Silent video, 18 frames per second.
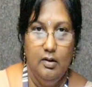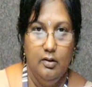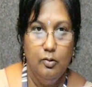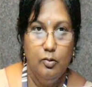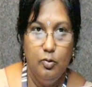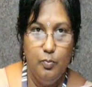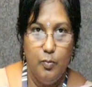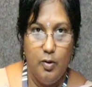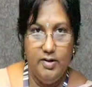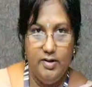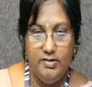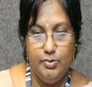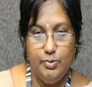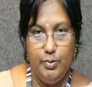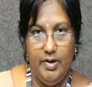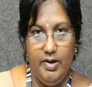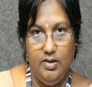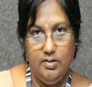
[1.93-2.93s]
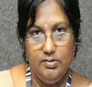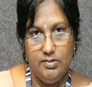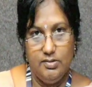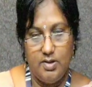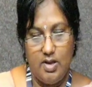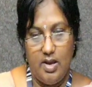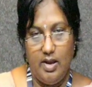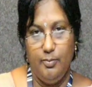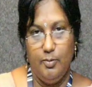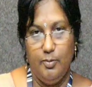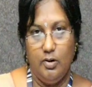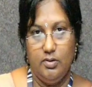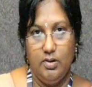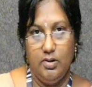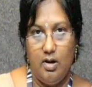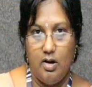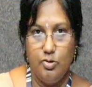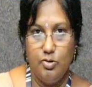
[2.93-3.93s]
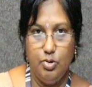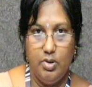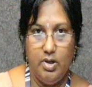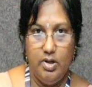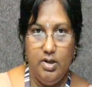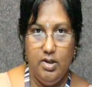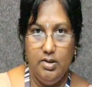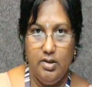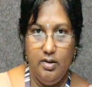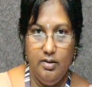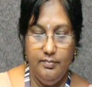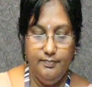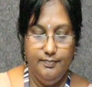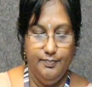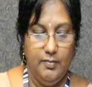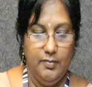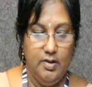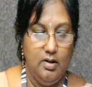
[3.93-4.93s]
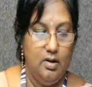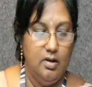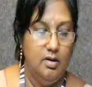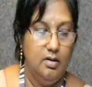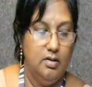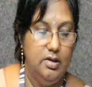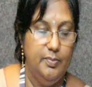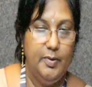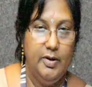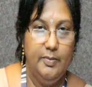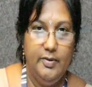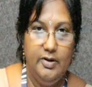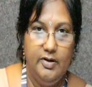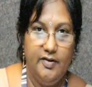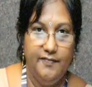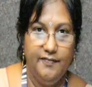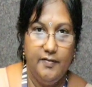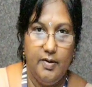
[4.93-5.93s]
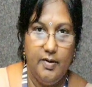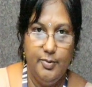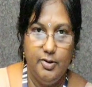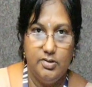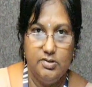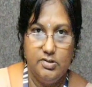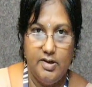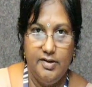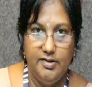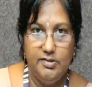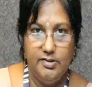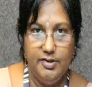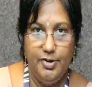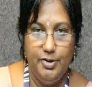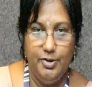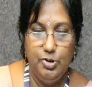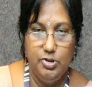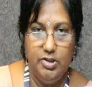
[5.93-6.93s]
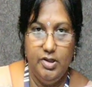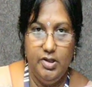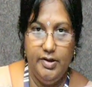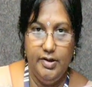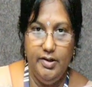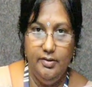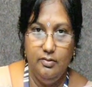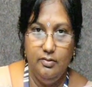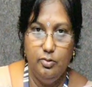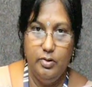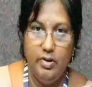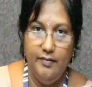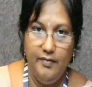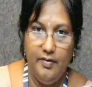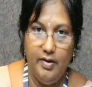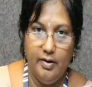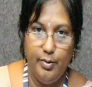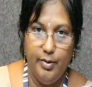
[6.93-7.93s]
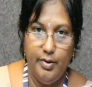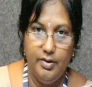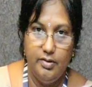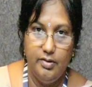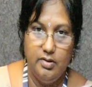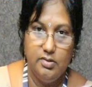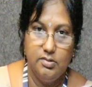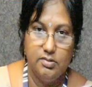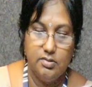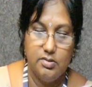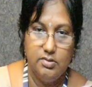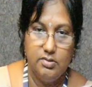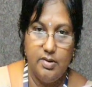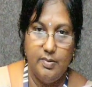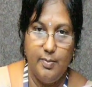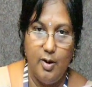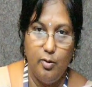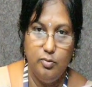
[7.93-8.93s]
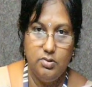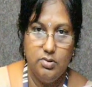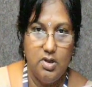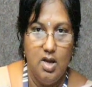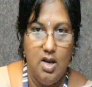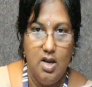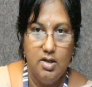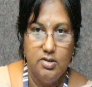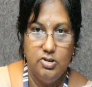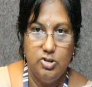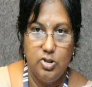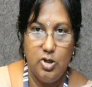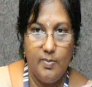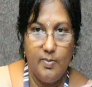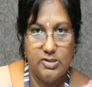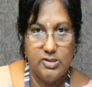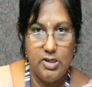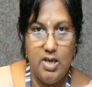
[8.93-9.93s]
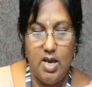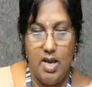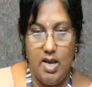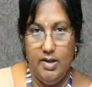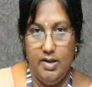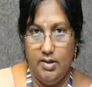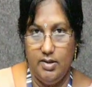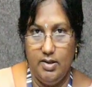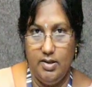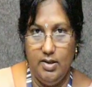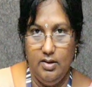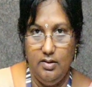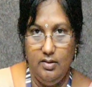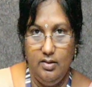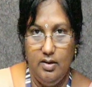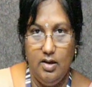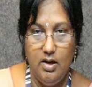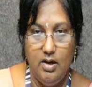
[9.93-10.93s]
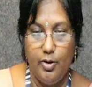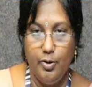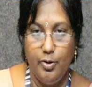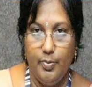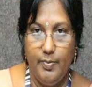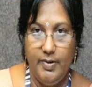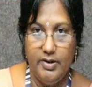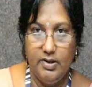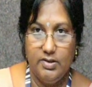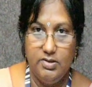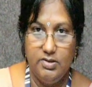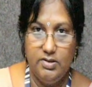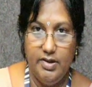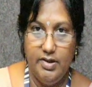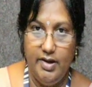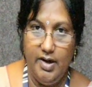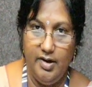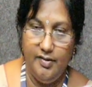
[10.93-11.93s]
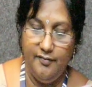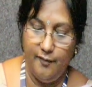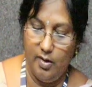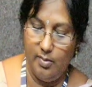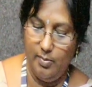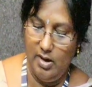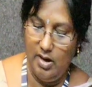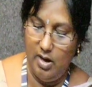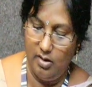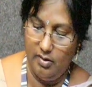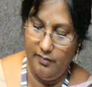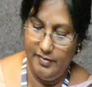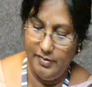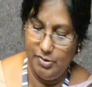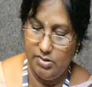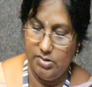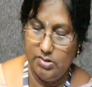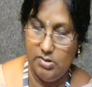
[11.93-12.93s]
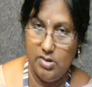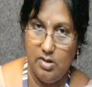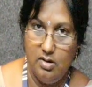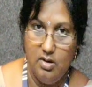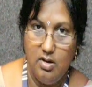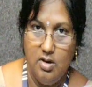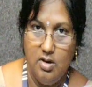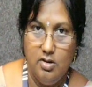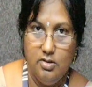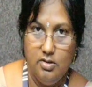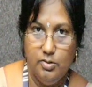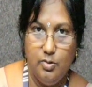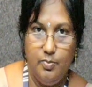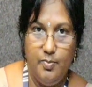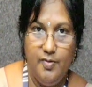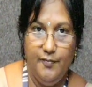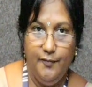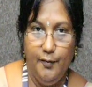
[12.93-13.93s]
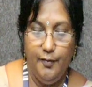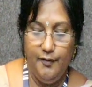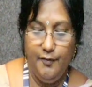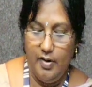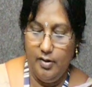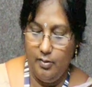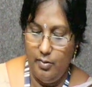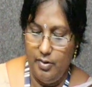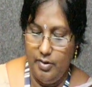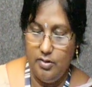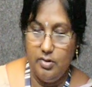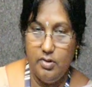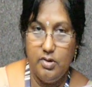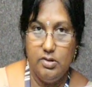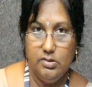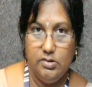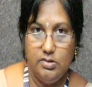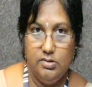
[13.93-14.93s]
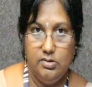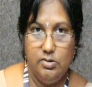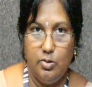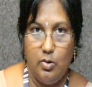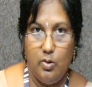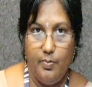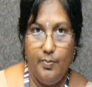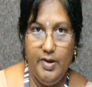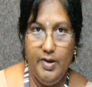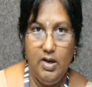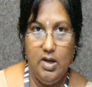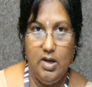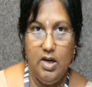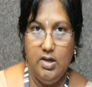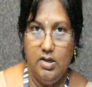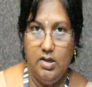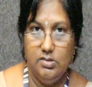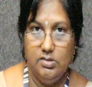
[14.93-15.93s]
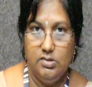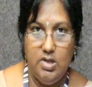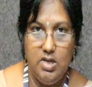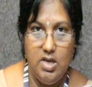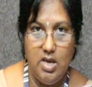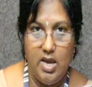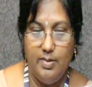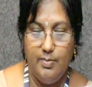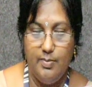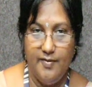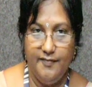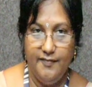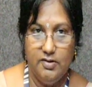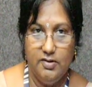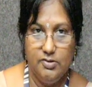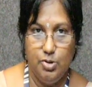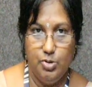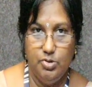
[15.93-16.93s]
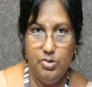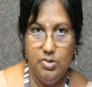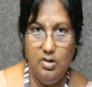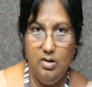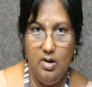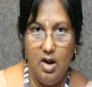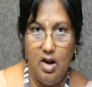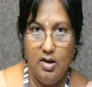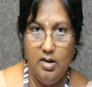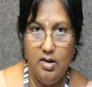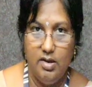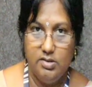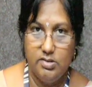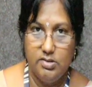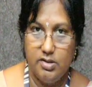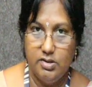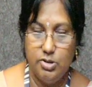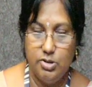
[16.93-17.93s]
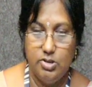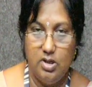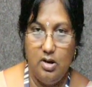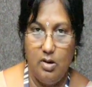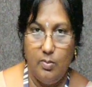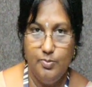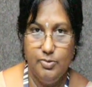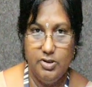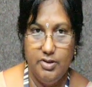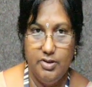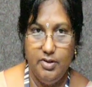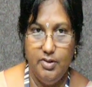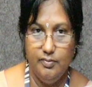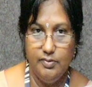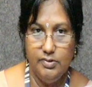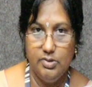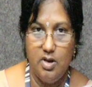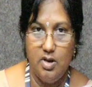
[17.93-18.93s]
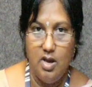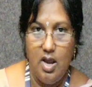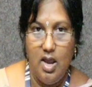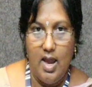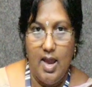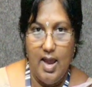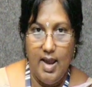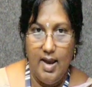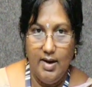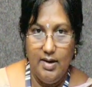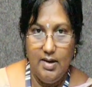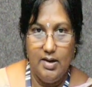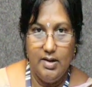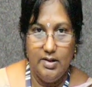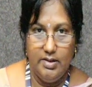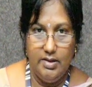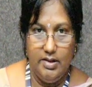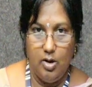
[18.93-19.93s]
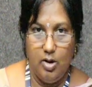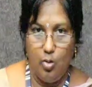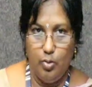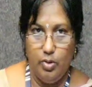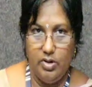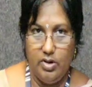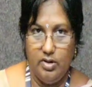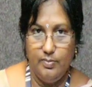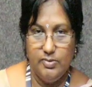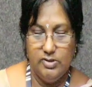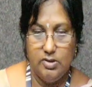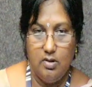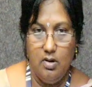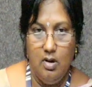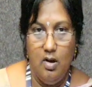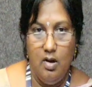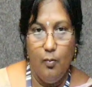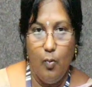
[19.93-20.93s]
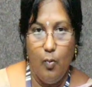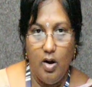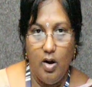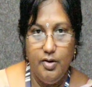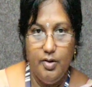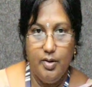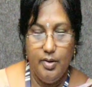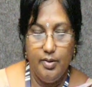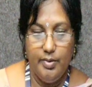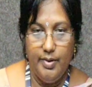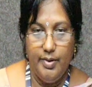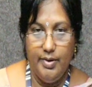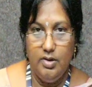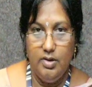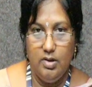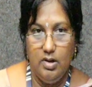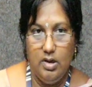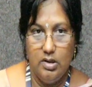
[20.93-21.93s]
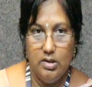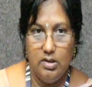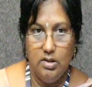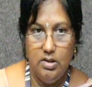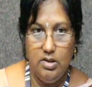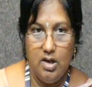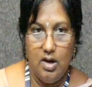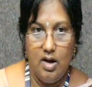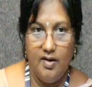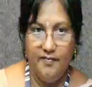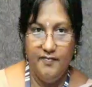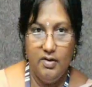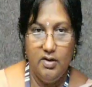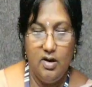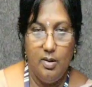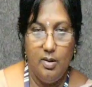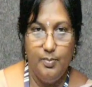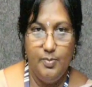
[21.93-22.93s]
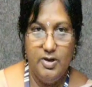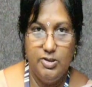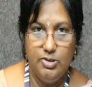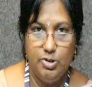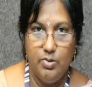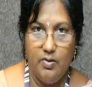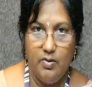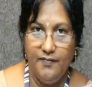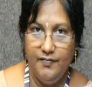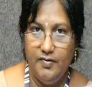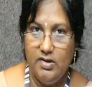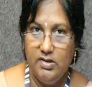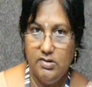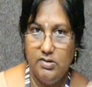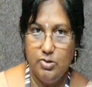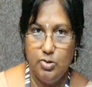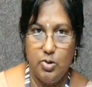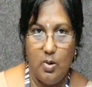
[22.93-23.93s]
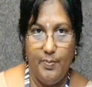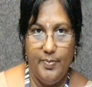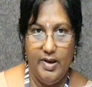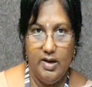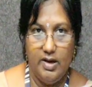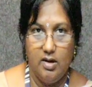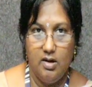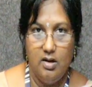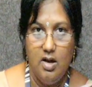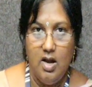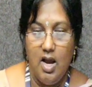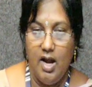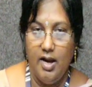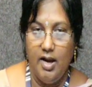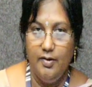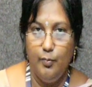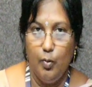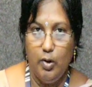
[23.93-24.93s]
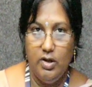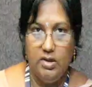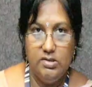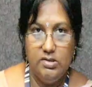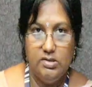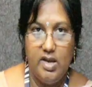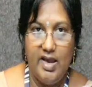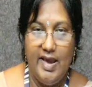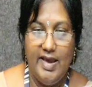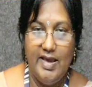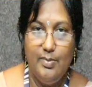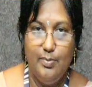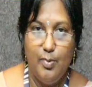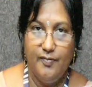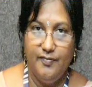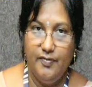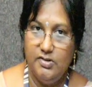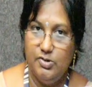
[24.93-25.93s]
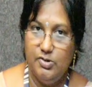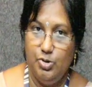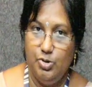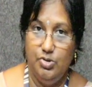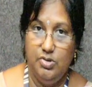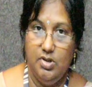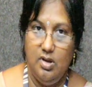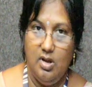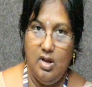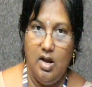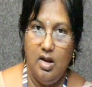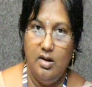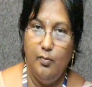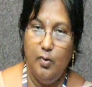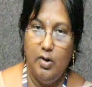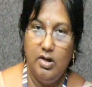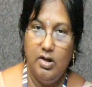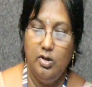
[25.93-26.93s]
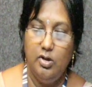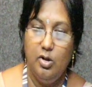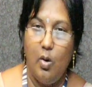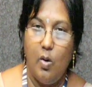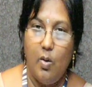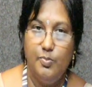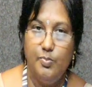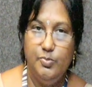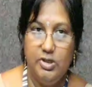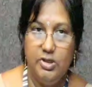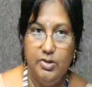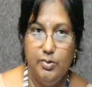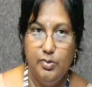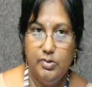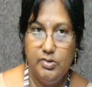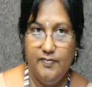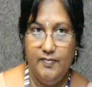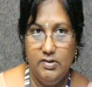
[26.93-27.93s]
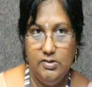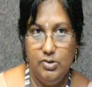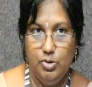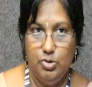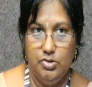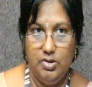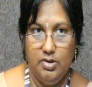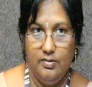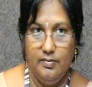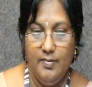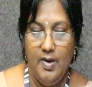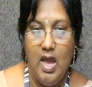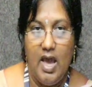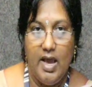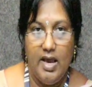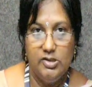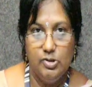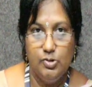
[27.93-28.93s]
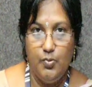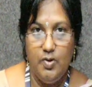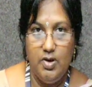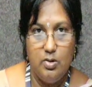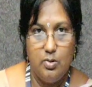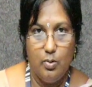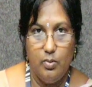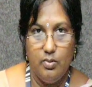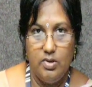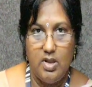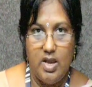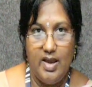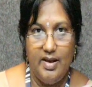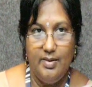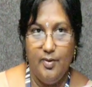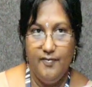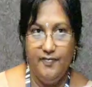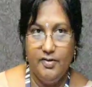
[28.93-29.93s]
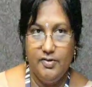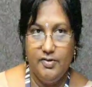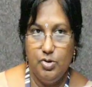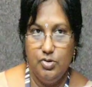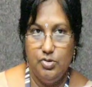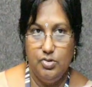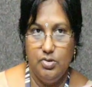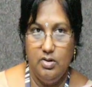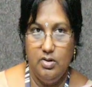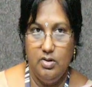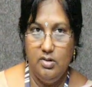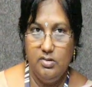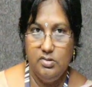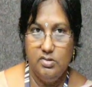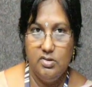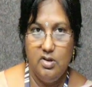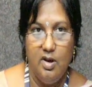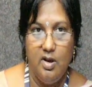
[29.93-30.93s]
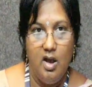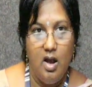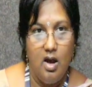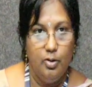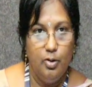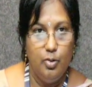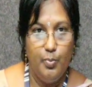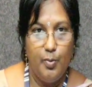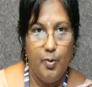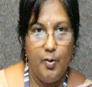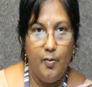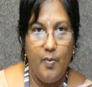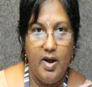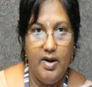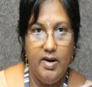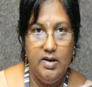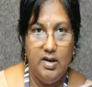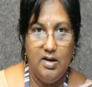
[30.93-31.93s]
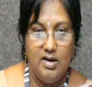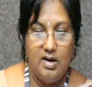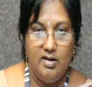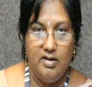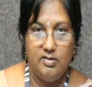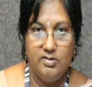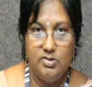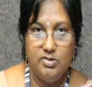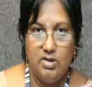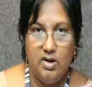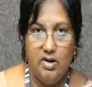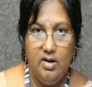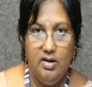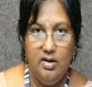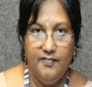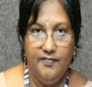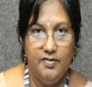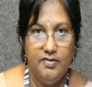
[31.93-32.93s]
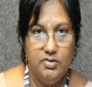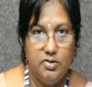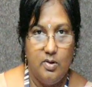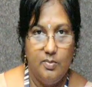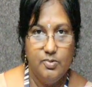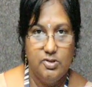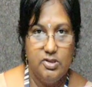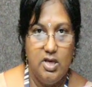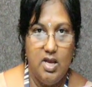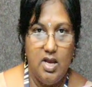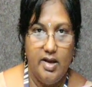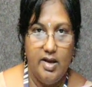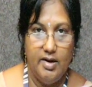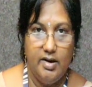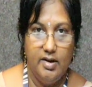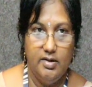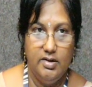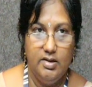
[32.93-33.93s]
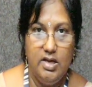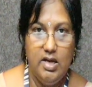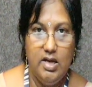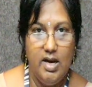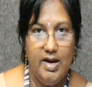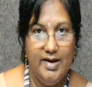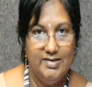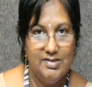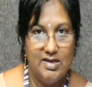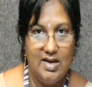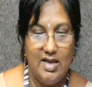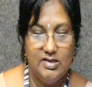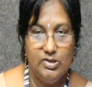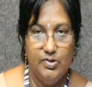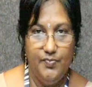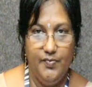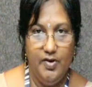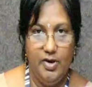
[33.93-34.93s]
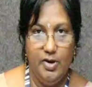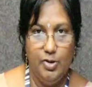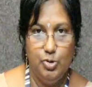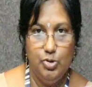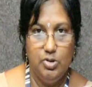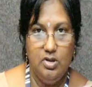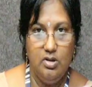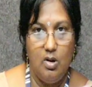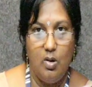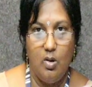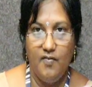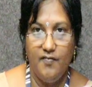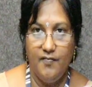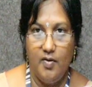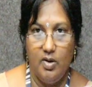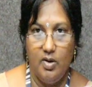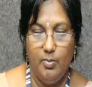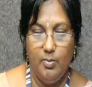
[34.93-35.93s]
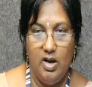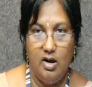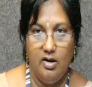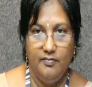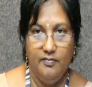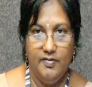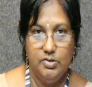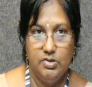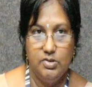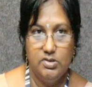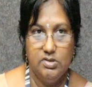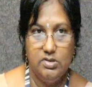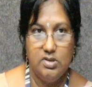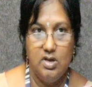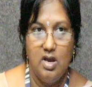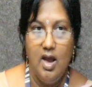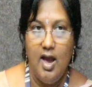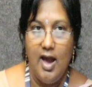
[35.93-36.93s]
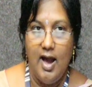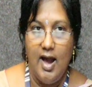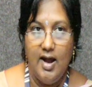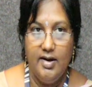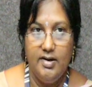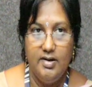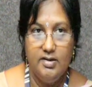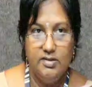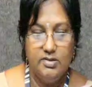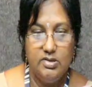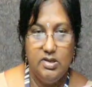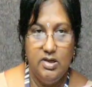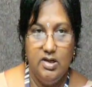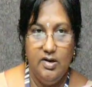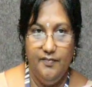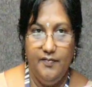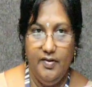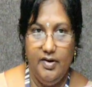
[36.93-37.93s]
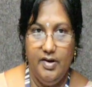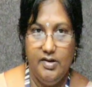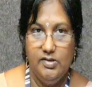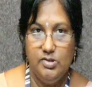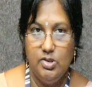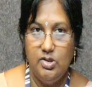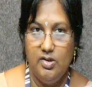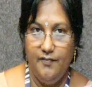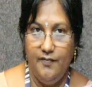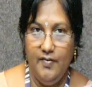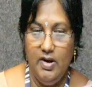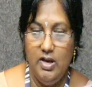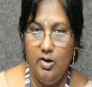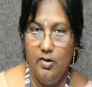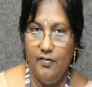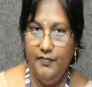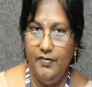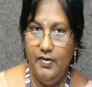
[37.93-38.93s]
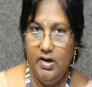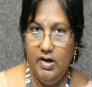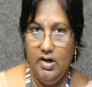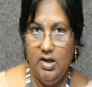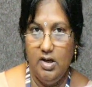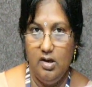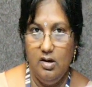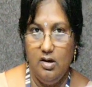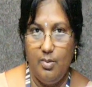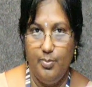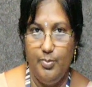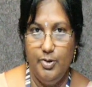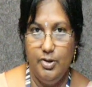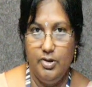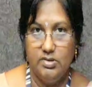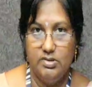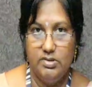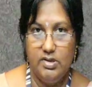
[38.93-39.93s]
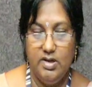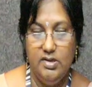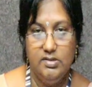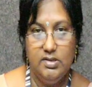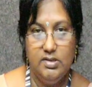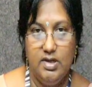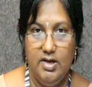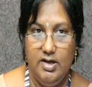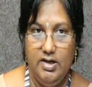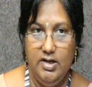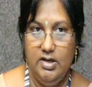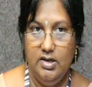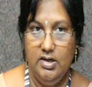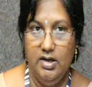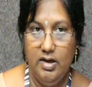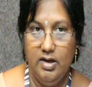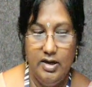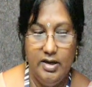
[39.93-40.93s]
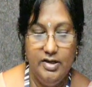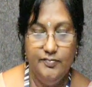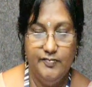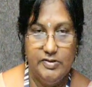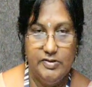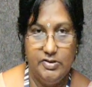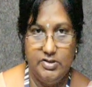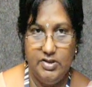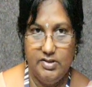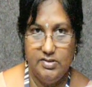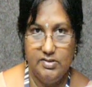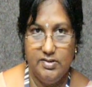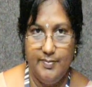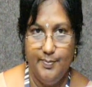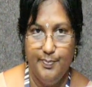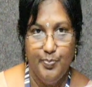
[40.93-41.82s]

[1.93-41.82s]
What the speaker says: Good morning students, I am Dr. Raju Anita, Department of Computer Science and Engineering. Today we are going to discuss about Chomsky hierarchy in automata theory and formal languages. So before we are going to discuss the topic, let us see aim of the session and instructional objectives and learning outcomes. What you are going to learn after completion of this topic and what is the aim of the session and what are the objectives of the session. As we know, the aim of the session is to provide an understanding of the Chomsky hierarchy, its classification of formal languages and its significance in the field of theoretical computer science and in linguistics.